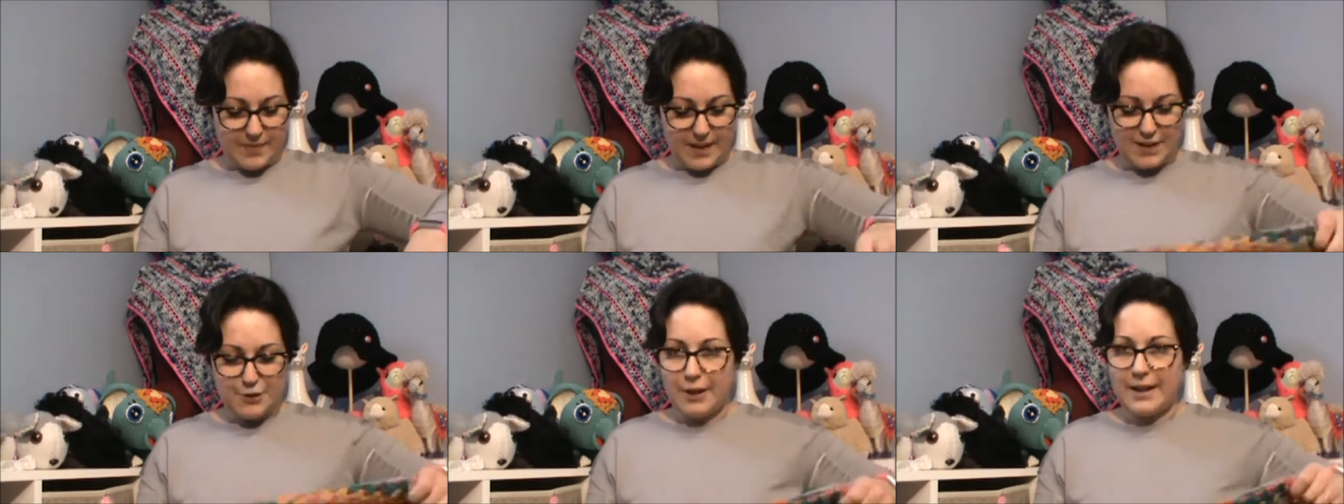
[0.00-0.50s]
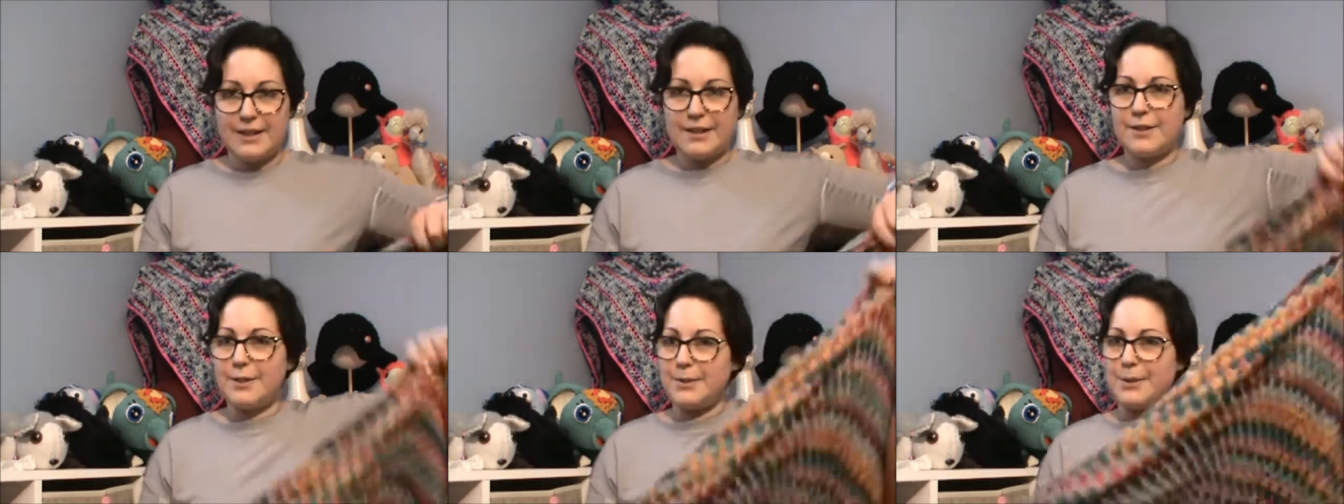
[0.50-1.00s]
I tried to
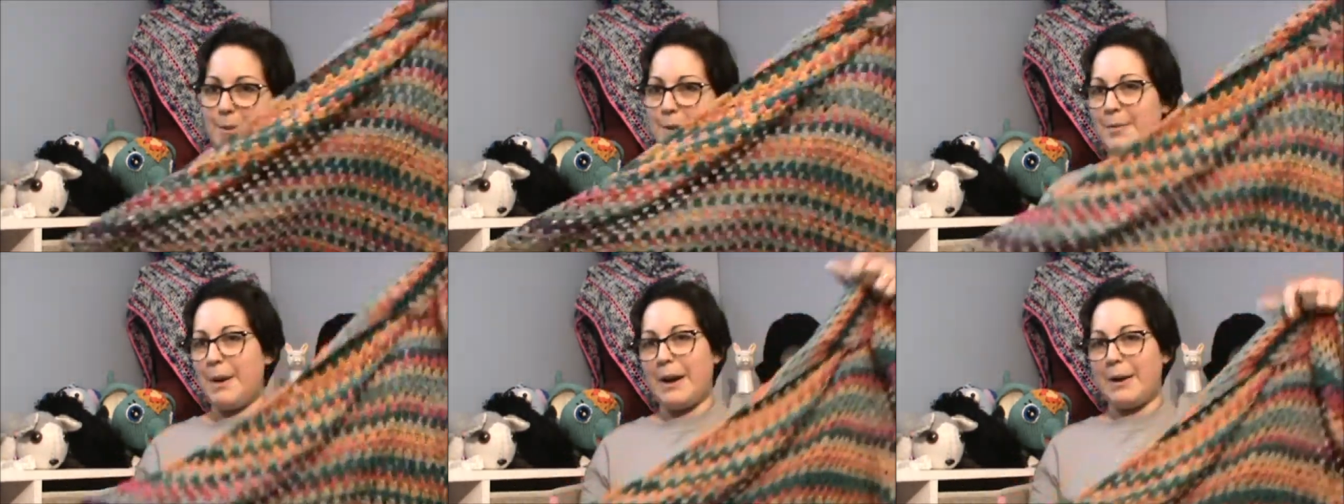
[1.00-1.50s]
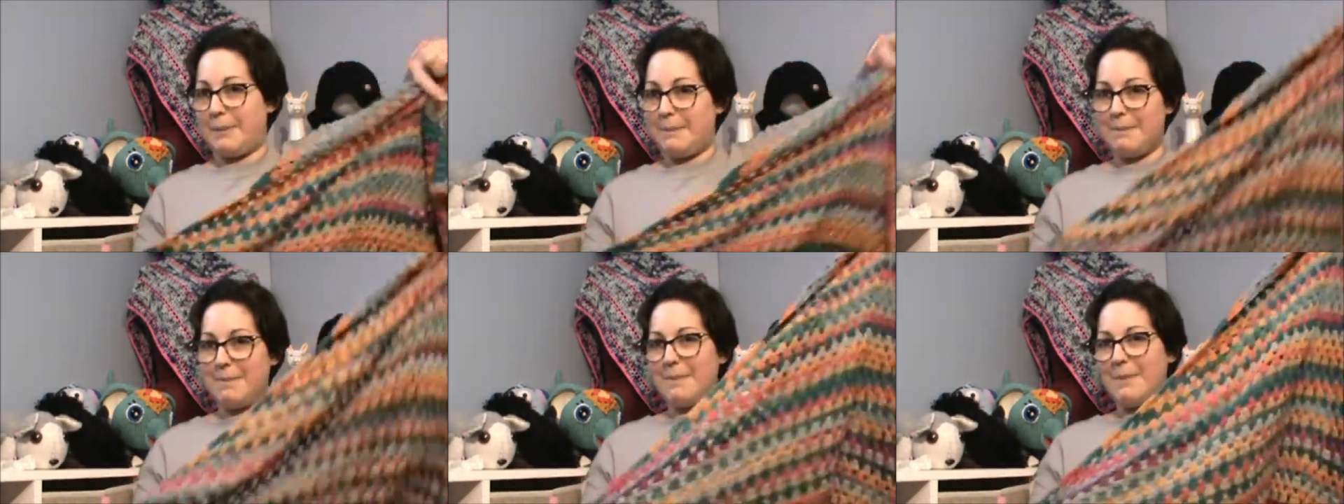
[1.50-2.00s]
do it with my
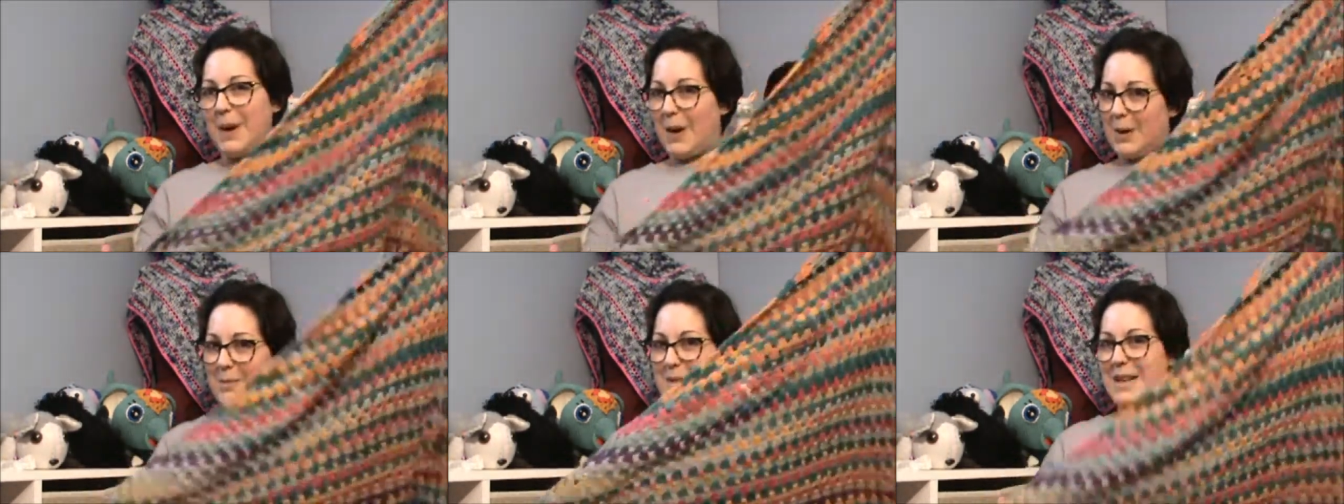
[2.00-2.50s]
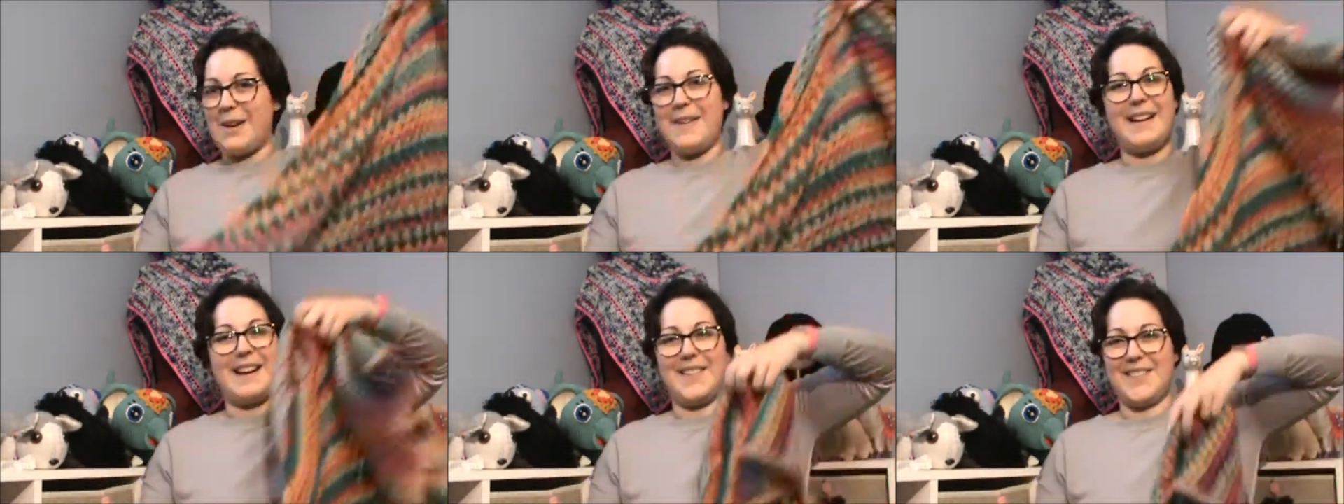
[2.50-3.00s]
arms
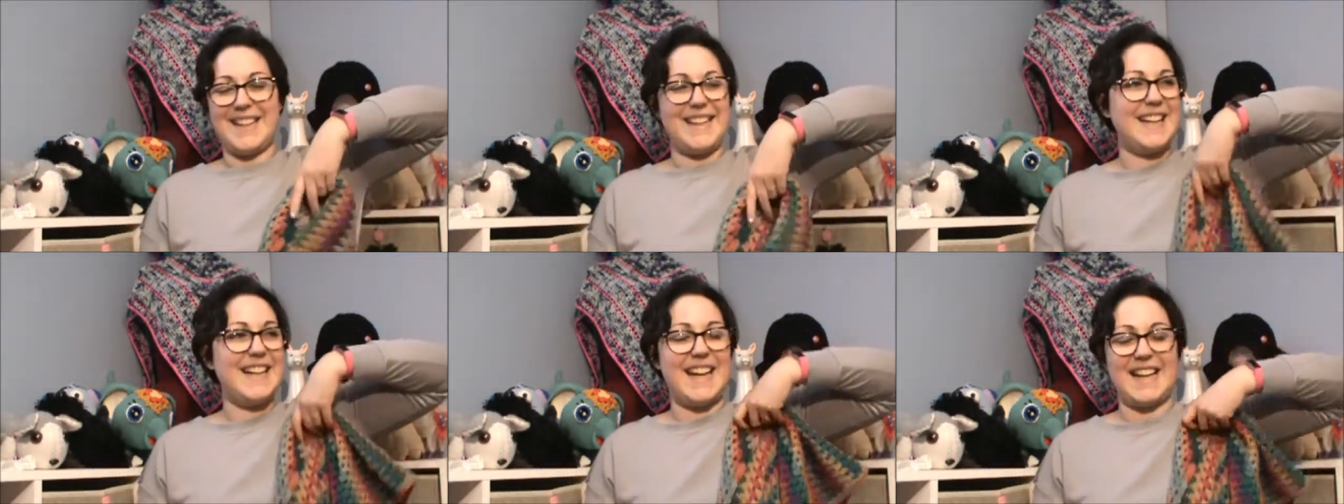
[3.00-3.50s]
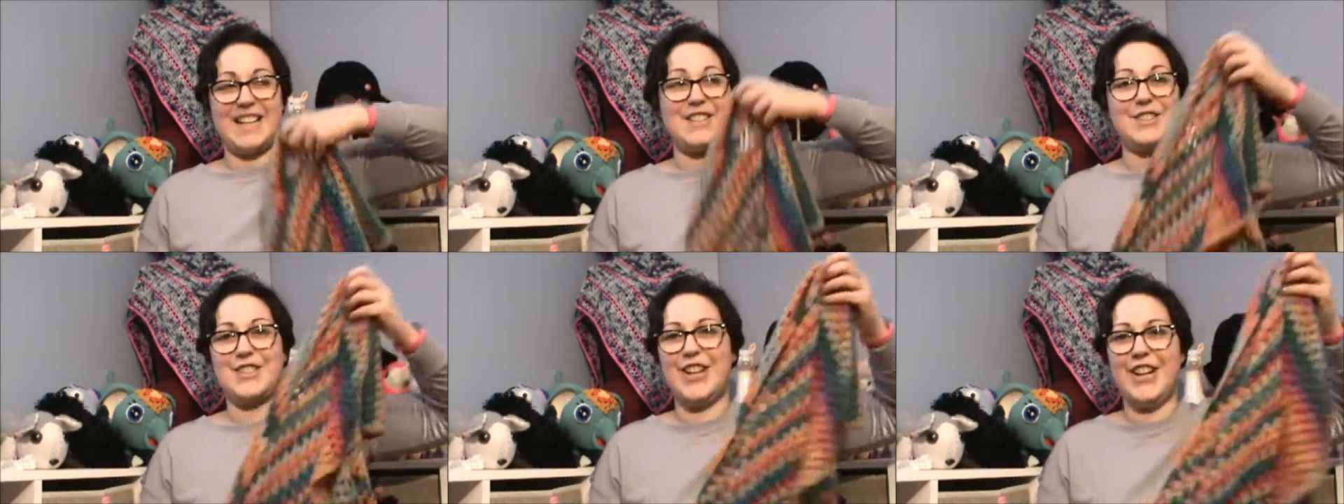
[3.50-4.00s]
out and everything, and I
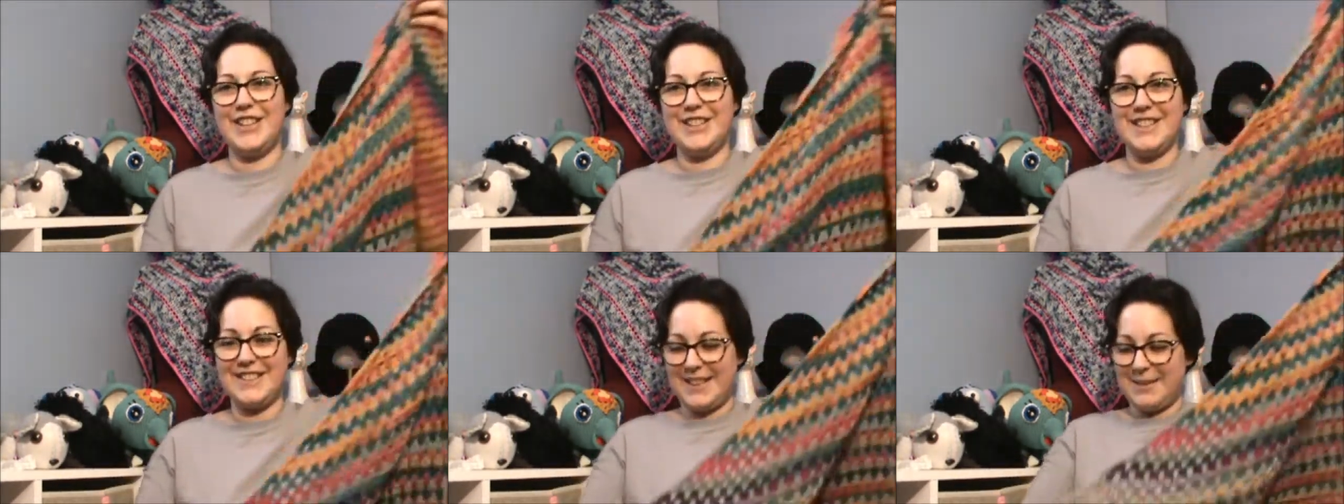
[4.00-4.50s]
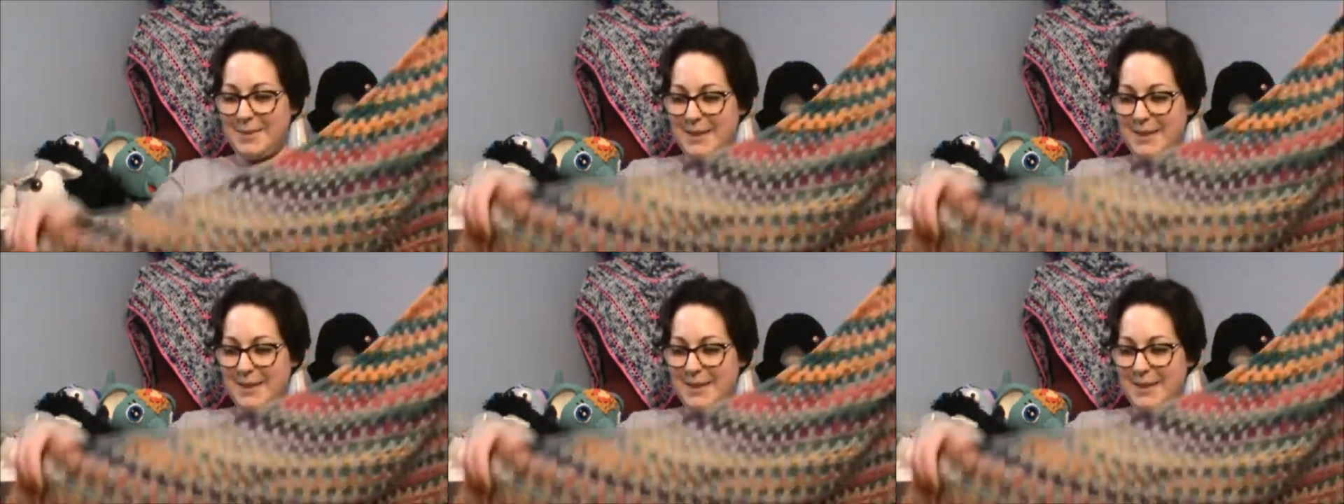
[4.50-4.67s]
just couldn't do it